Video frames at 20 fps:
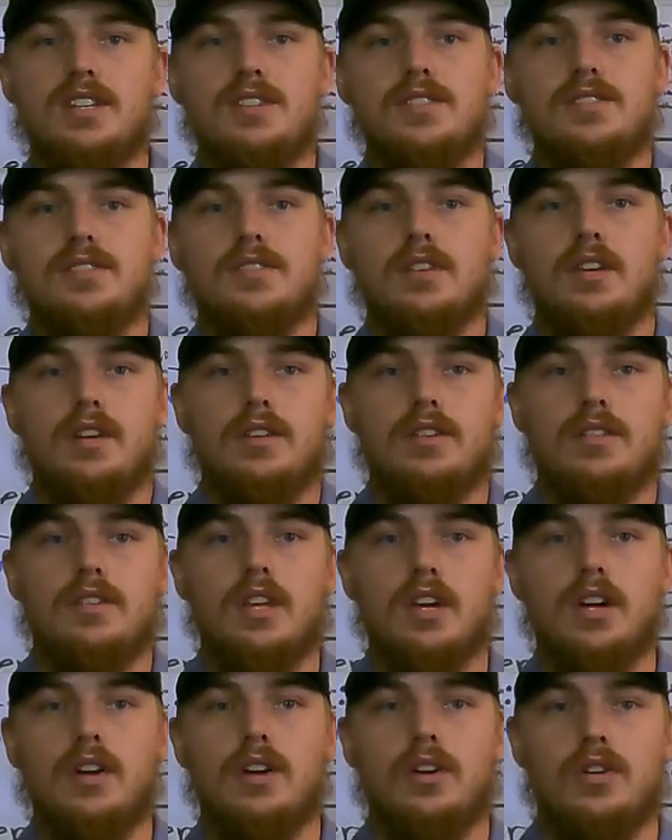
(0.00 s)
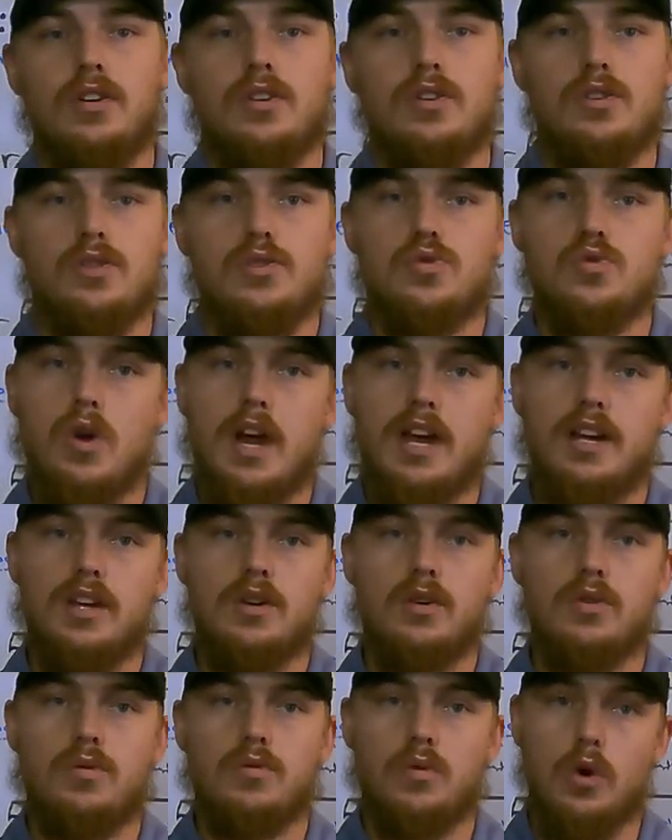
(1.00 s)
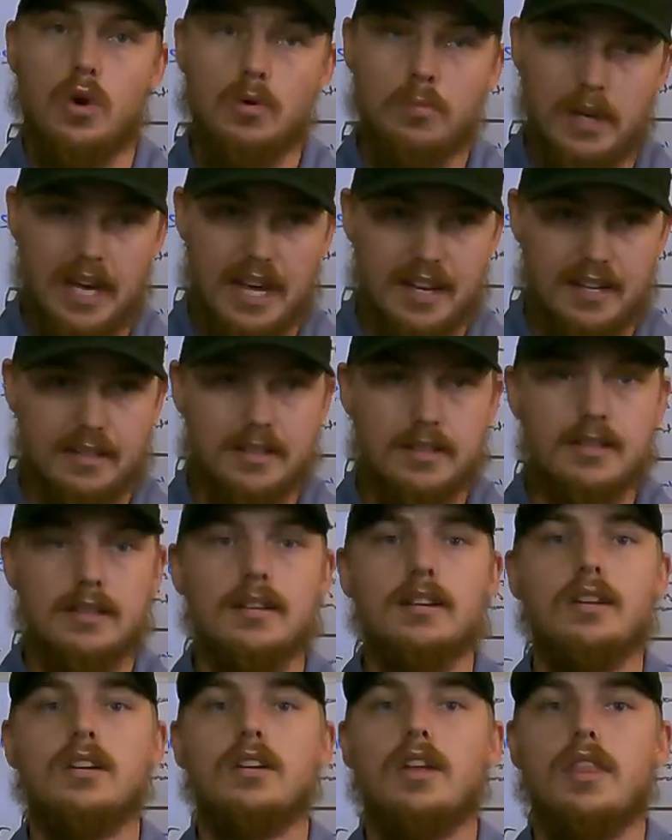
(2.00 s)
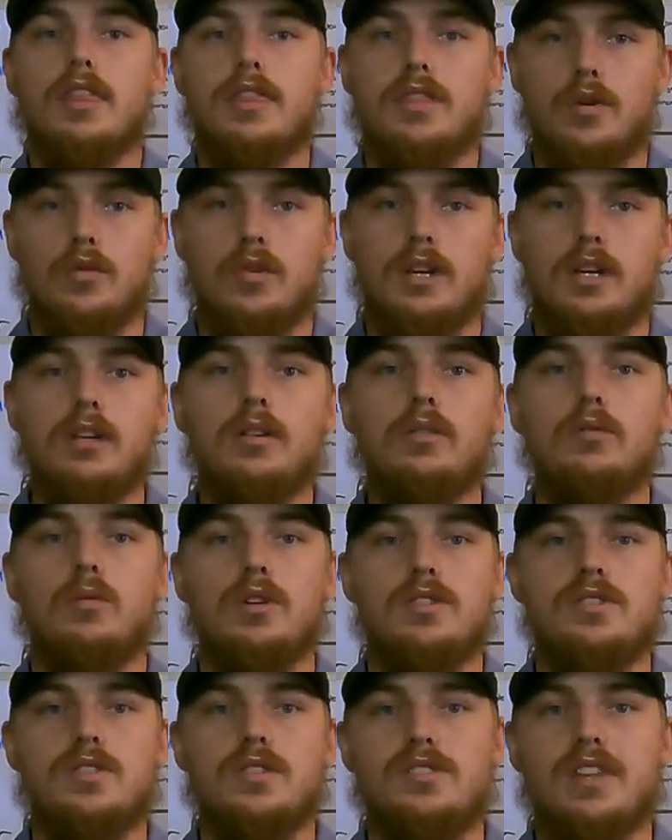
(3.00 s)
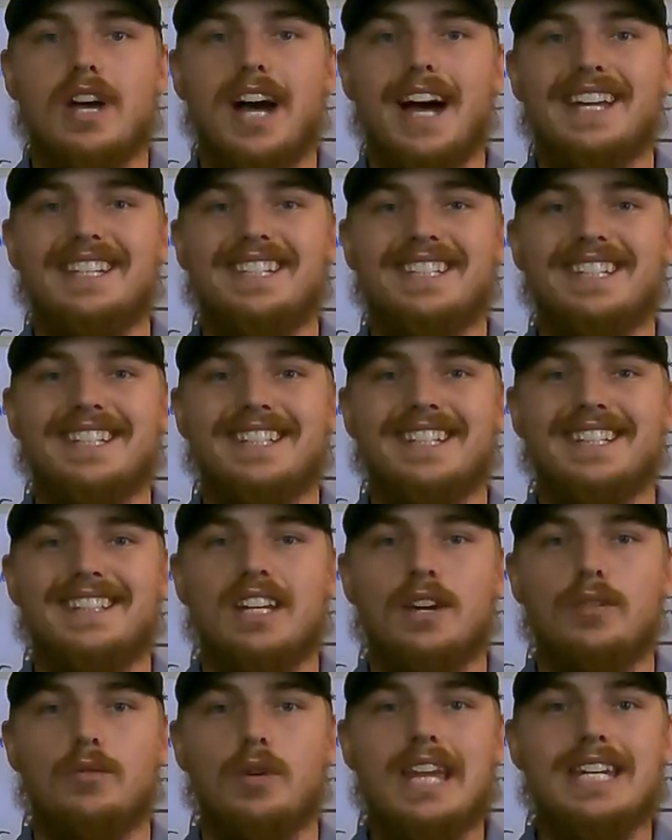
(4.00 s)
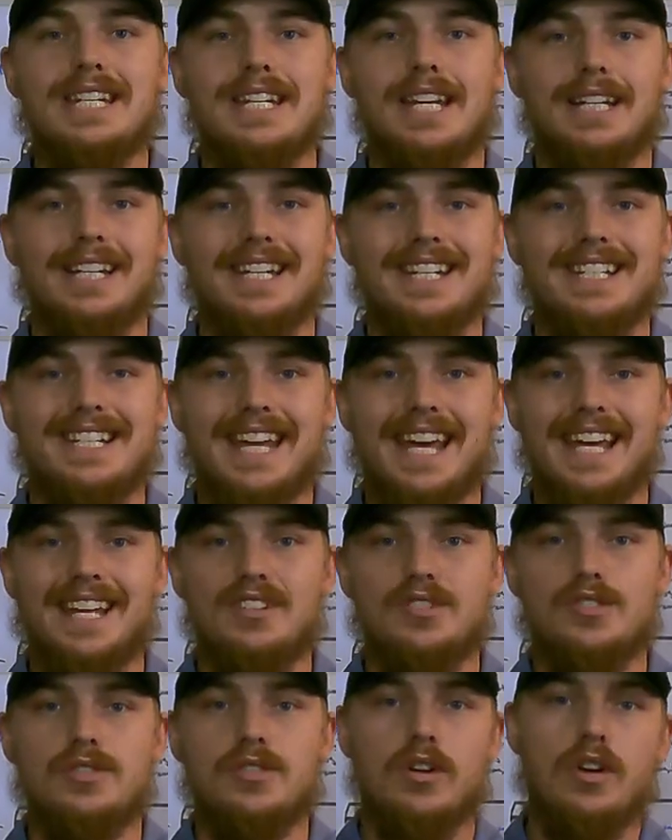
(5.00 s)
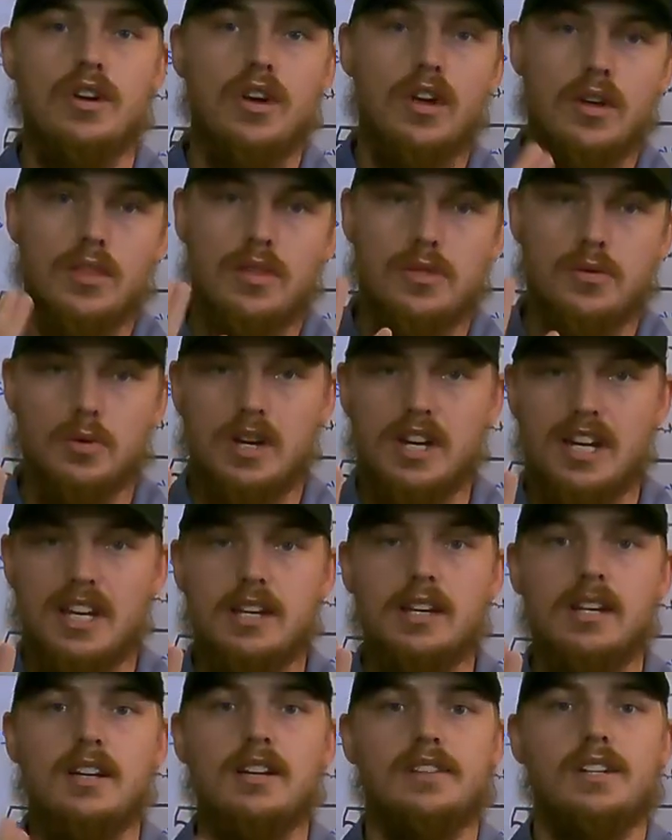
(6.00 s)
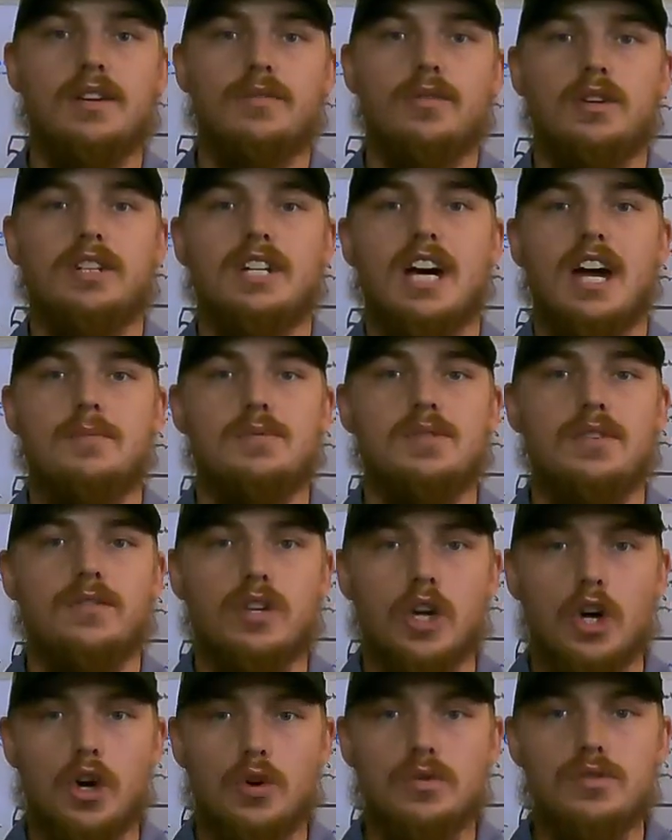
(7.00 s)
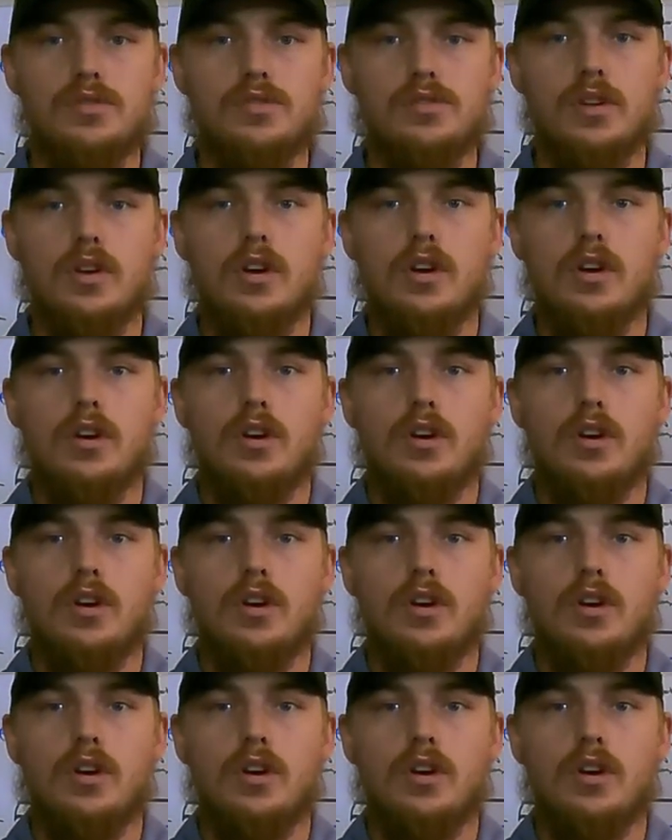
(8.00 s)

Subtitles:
is the trichromatic theory, which is the idea that the retina contains three different types of cones,